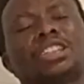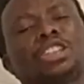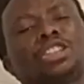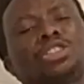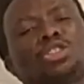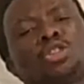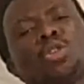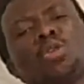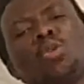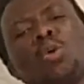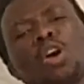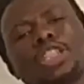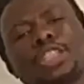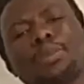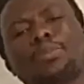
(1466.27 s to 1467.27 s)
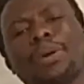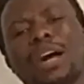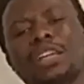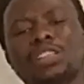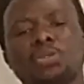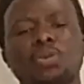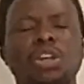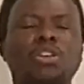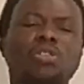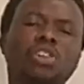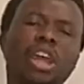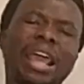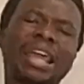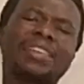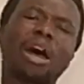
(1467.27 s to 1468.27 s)
that true worshippers
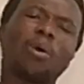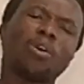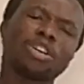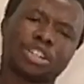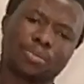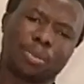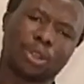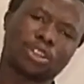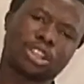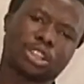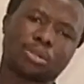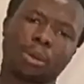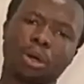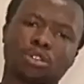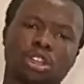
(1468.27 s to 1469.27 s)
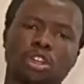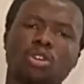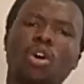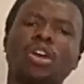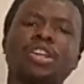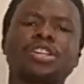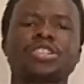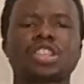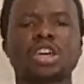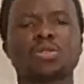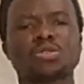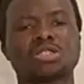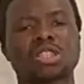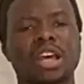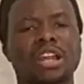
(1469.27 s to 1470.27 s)
will neither worship on this mountain nor in
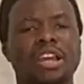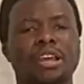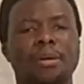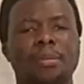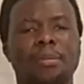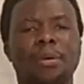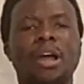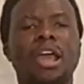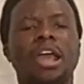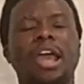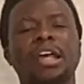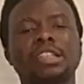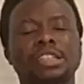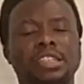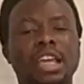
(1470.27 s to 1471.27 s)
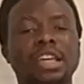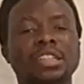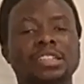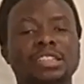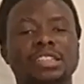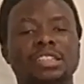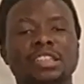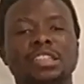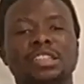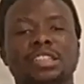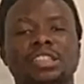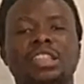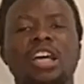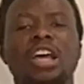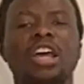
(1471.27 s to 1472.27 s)
Jerusalem. And he says
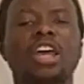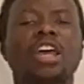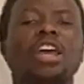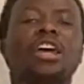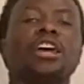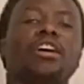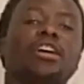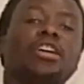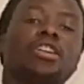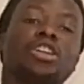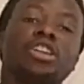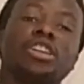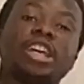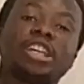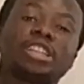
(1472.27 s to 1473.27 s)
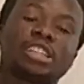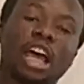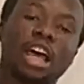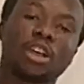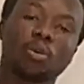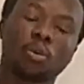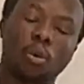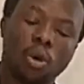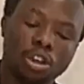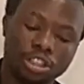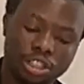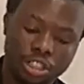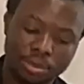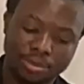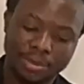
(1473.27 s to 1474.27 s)
this, they shall
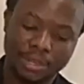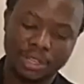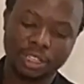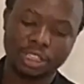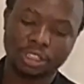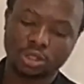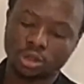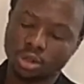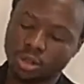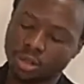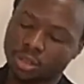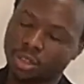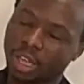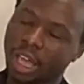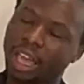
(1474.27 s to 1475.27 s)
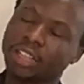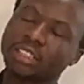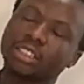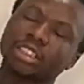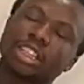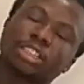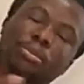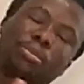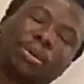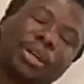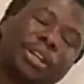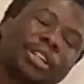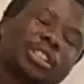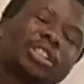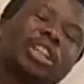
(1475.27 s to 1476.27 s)
worship in truth and in the
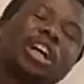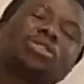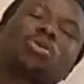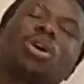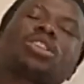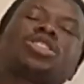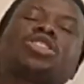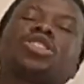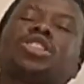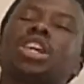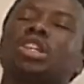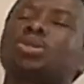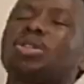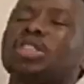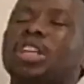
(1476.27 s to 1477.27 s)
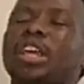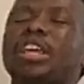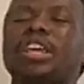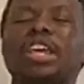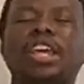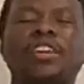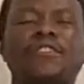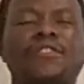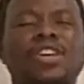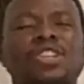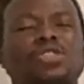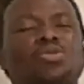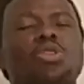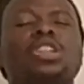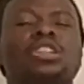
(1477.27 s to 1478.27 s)
spirit. That's what Jesus was saying in
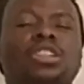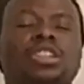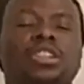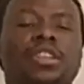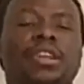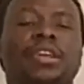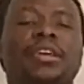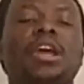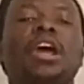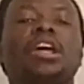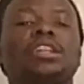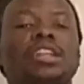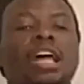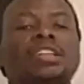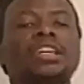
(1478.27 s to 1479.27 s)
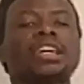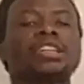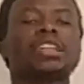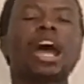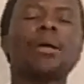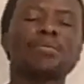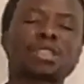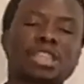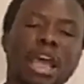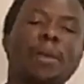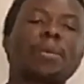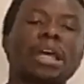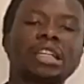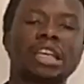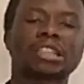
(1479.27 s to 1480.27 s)
verse 23. That a time is
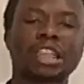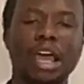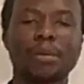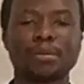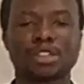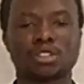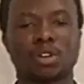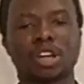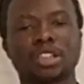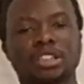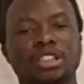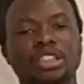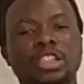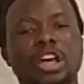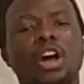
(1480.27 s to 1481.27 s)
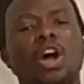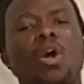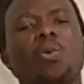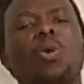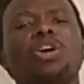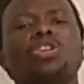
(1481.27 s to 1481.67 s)
coming and the time is already here.